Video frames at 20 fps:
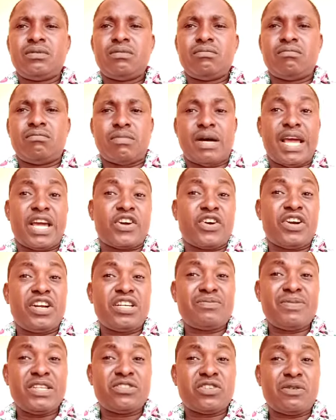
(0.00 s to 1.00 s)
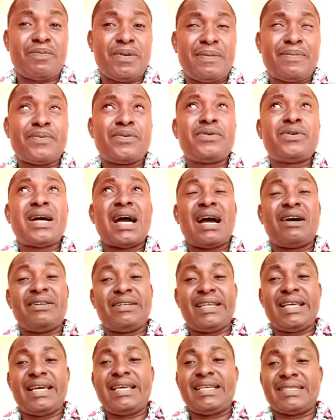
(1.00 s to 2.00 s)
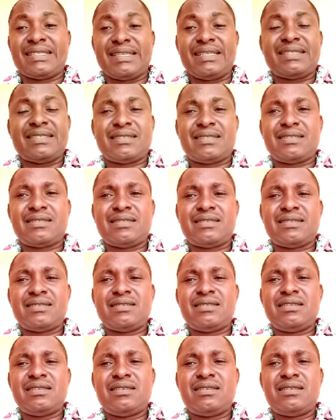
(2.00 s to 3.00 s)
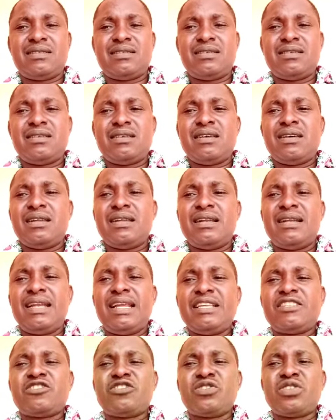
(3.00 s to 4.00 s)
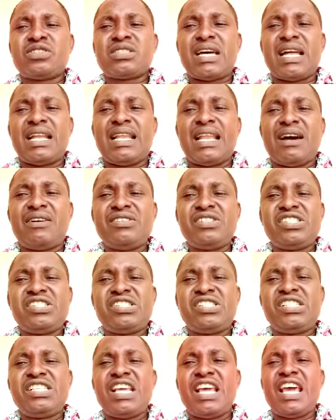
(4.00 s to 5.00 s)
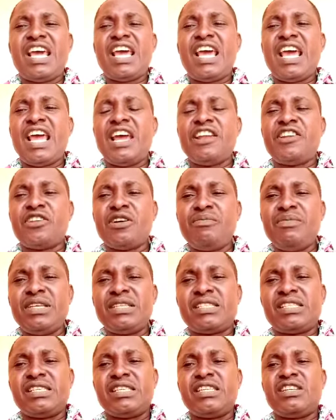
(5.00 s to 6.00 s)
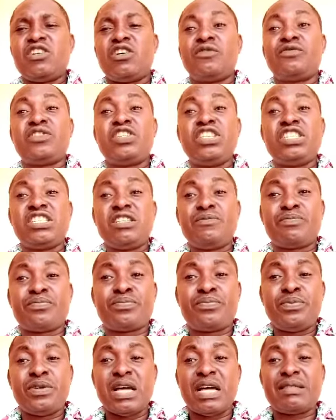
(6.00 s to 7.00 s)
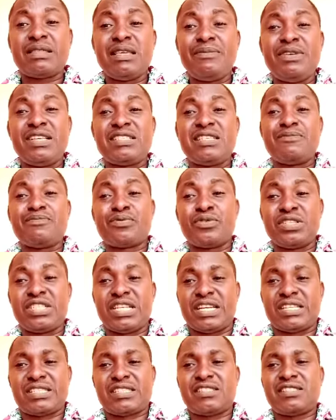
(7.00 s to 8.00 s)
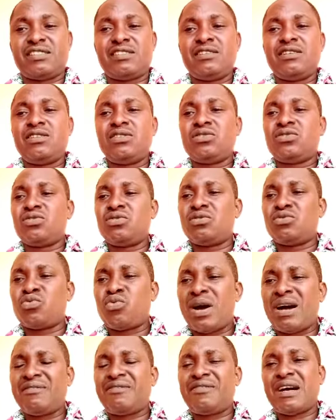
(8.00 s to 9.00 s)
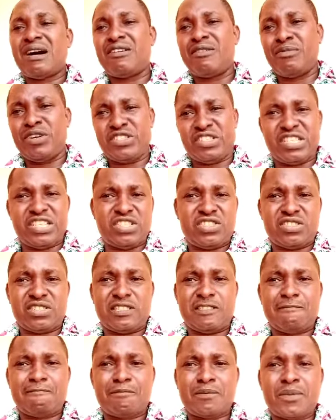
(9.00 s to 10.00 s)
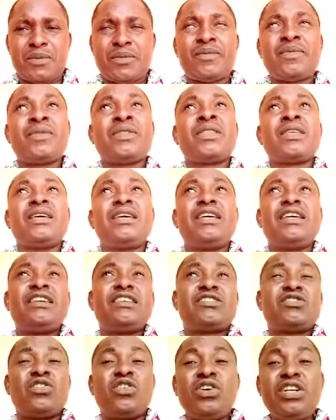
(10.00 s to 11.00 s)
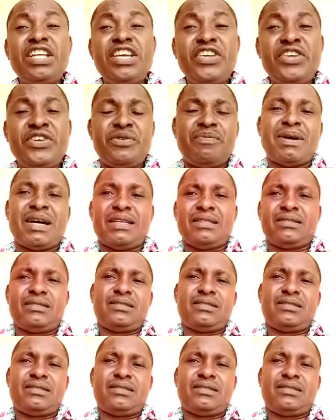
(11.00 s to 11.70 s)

my encouragement to people out there is this. Let's not allow sheer enormity of TG, uh, TBC project to dwarf our imagination. It is only human,